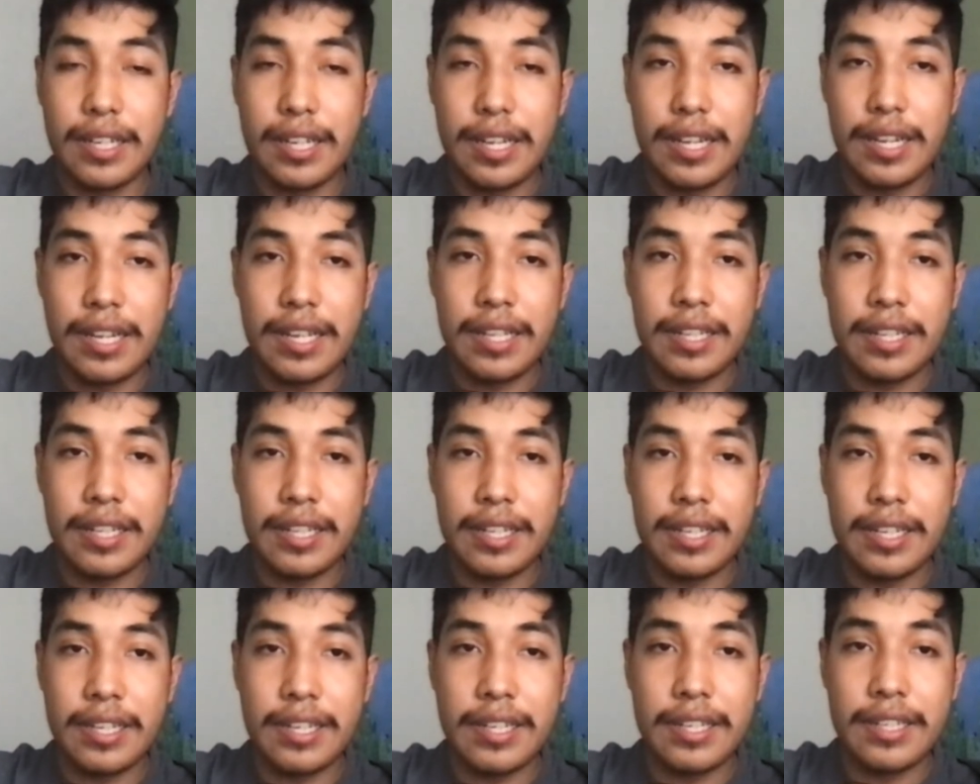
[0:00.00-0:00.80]
and
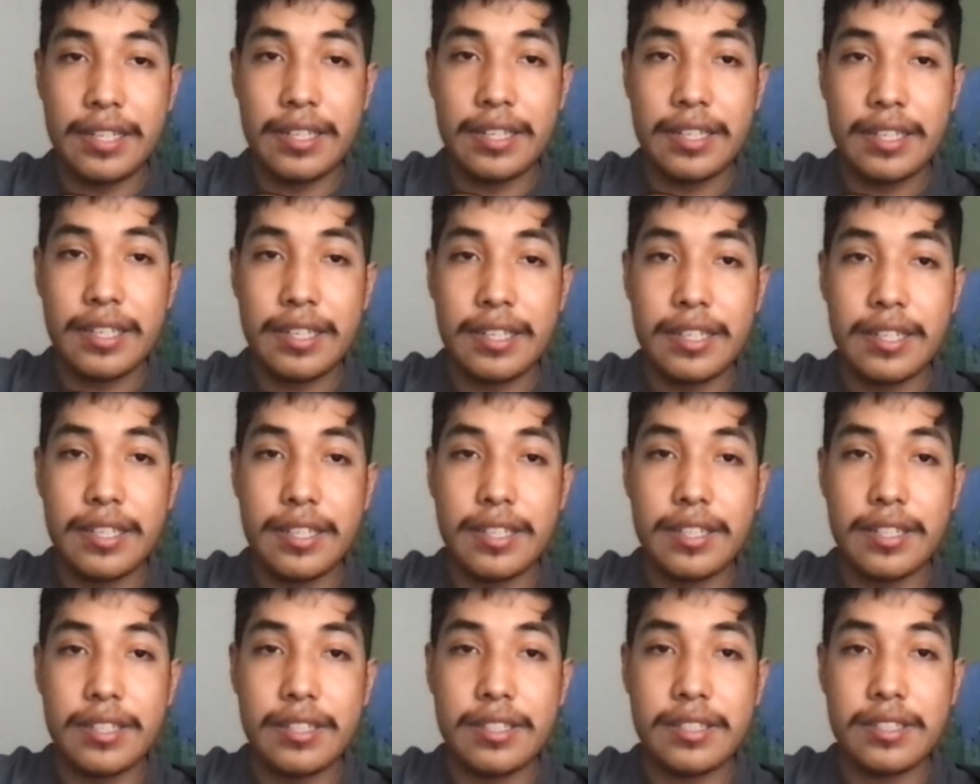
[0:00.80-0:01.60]
then
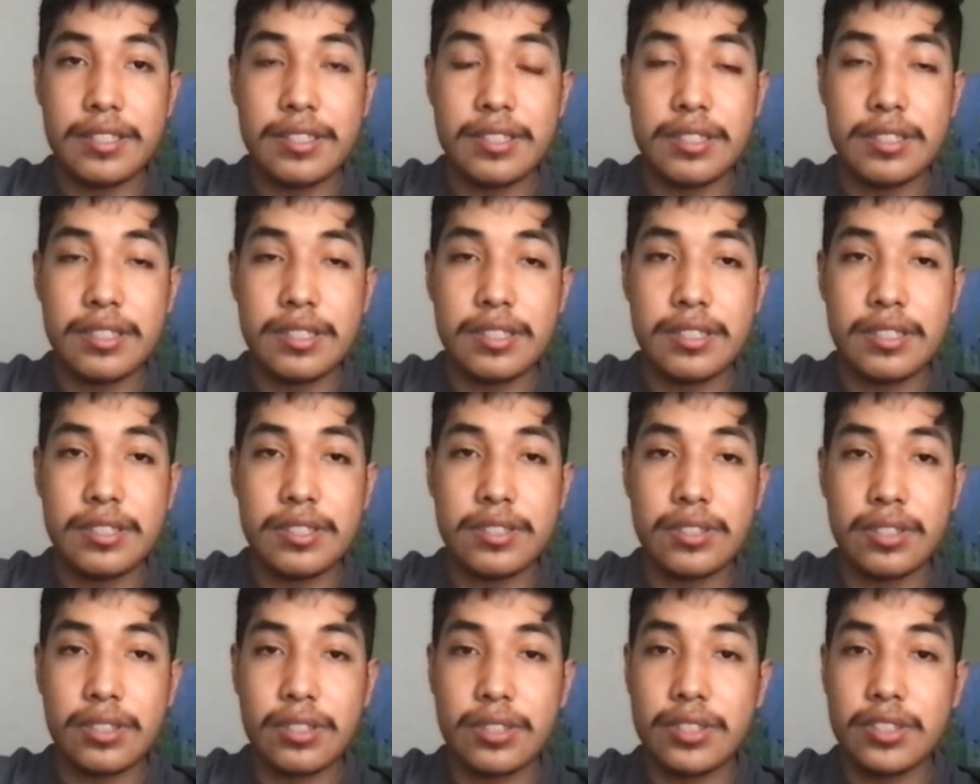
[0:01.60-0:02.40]
the
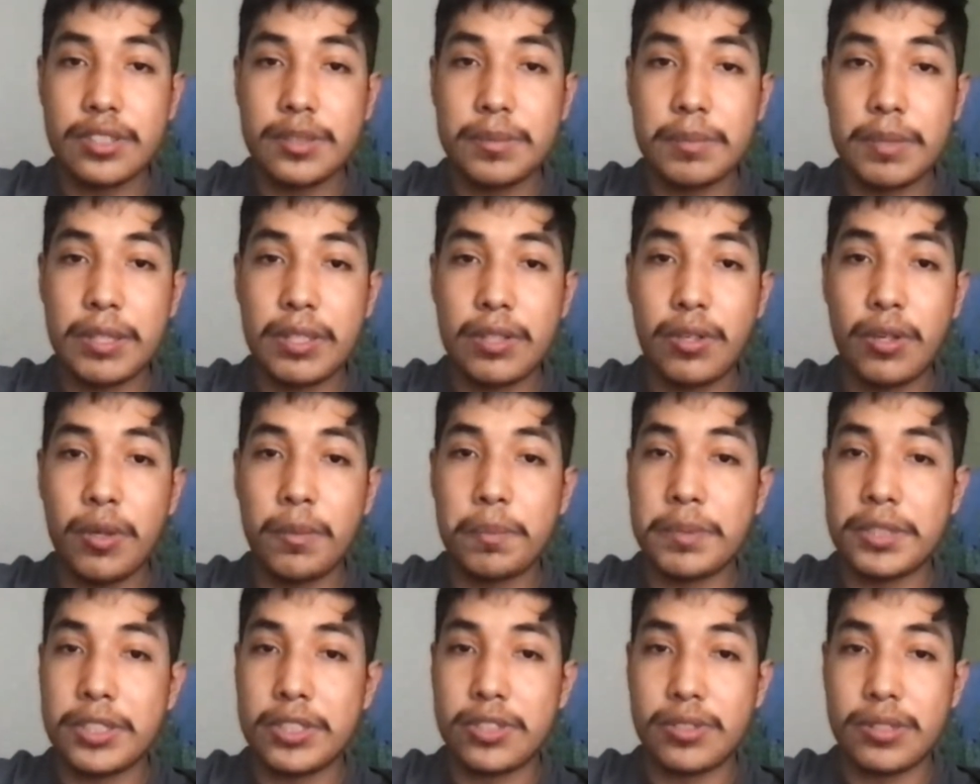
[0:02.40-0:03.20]
circles mean
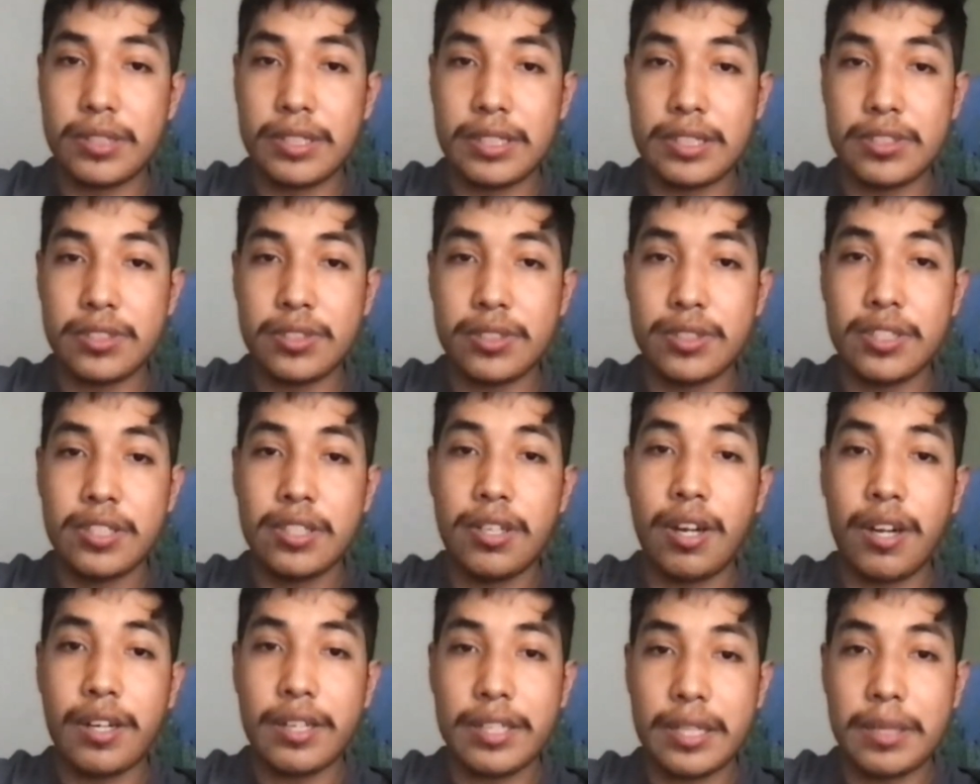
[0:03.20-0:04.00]
open strings, so you
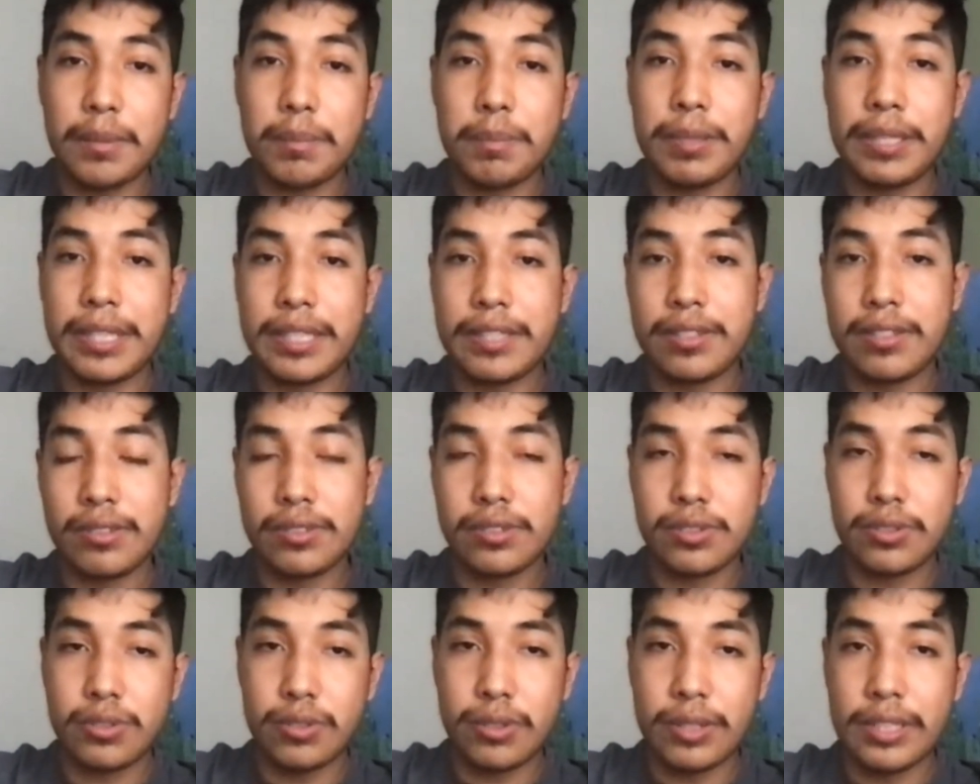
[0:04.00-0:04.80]
are gonna play those
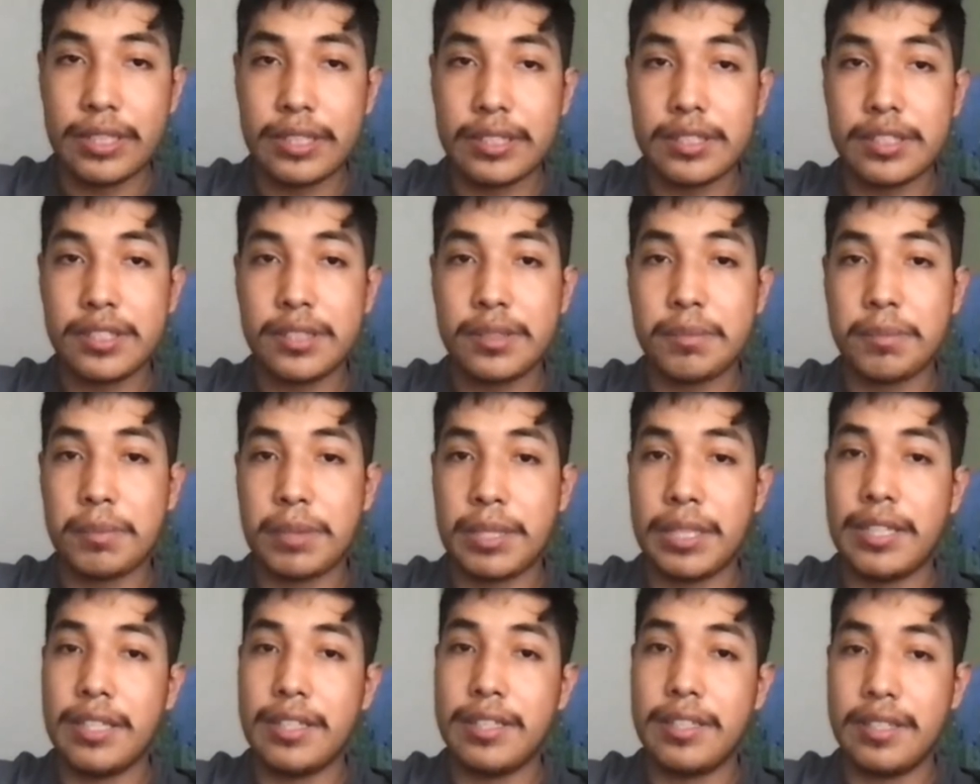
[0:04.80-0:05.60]
strings,
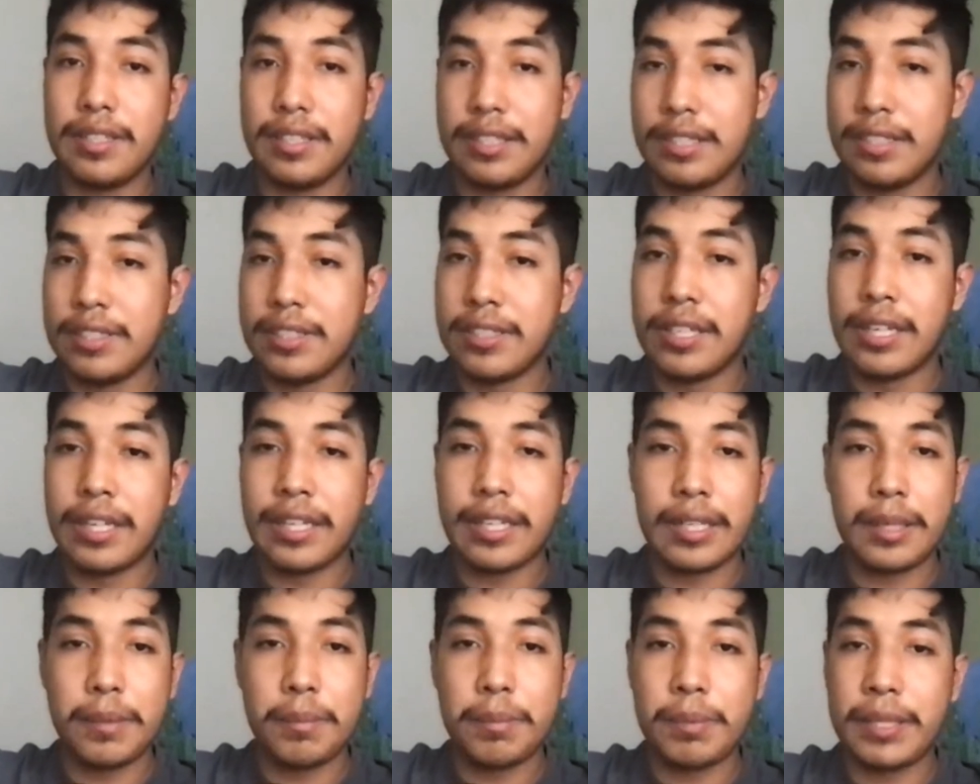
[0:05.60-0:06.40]
but you're not
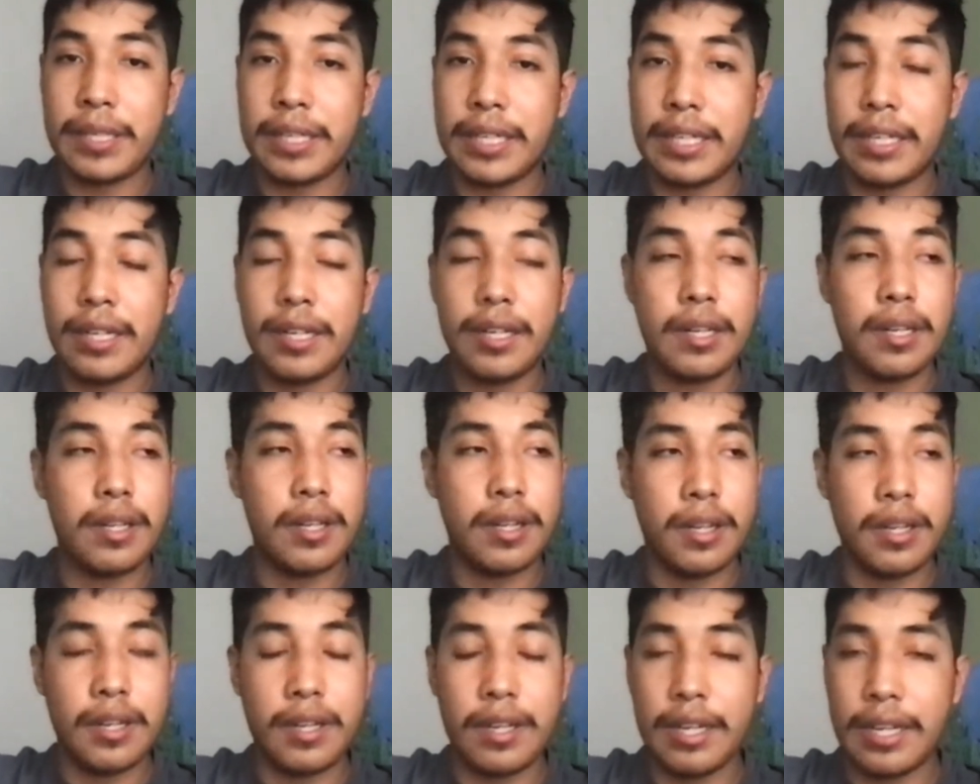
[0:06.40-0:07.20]
gonna play
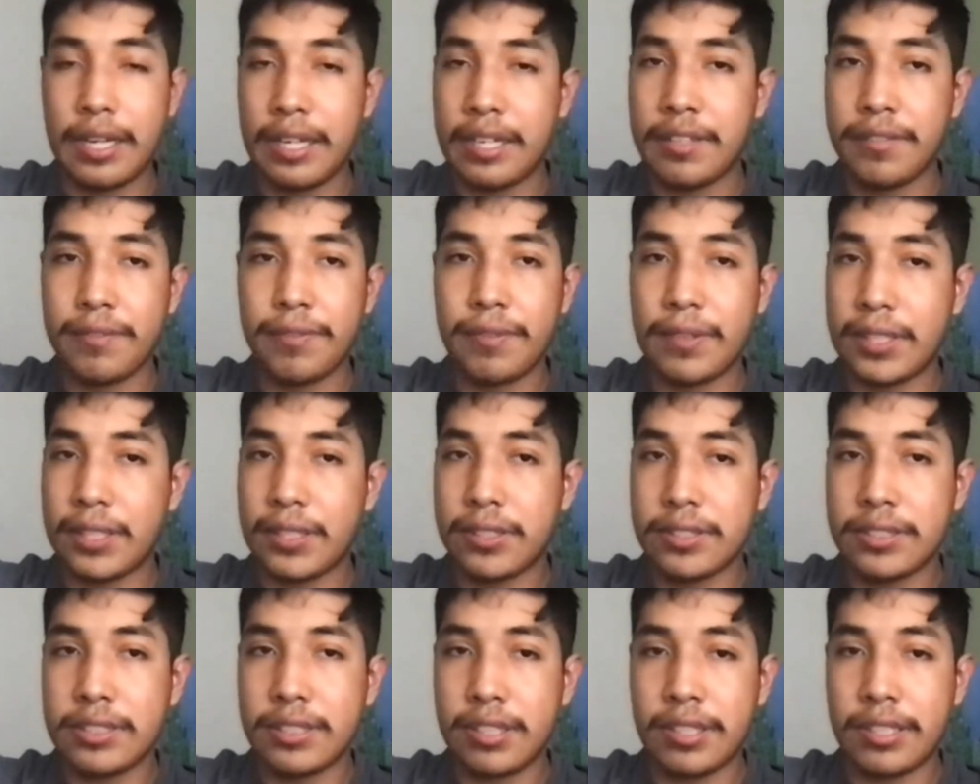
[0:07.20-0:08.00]
any
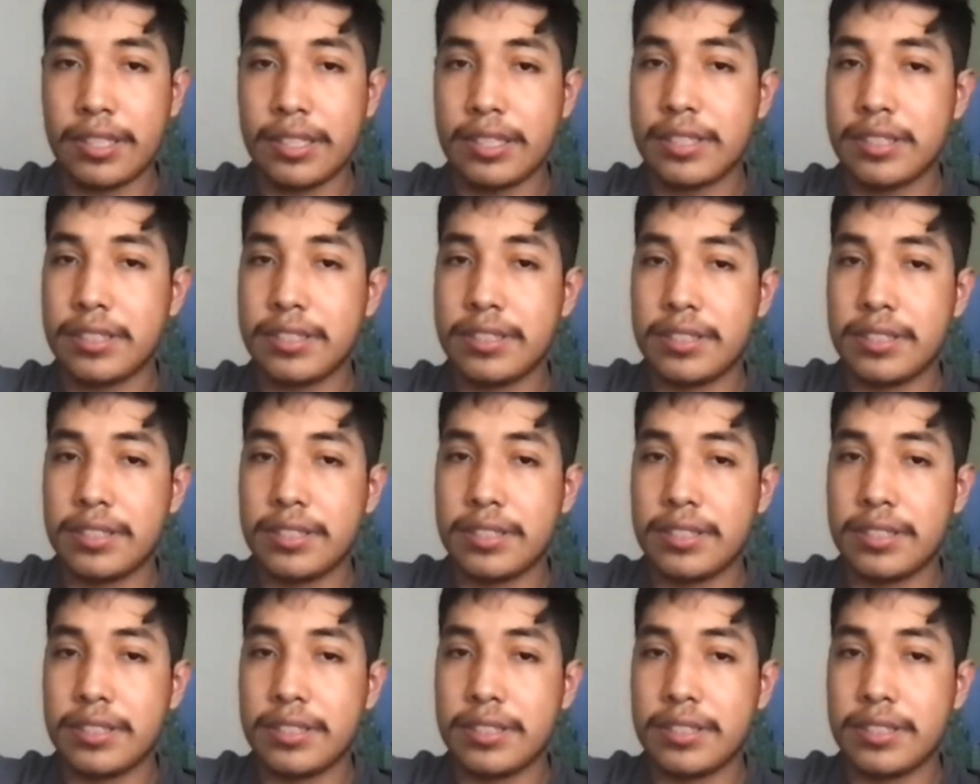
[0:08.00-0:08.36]
fingers on it.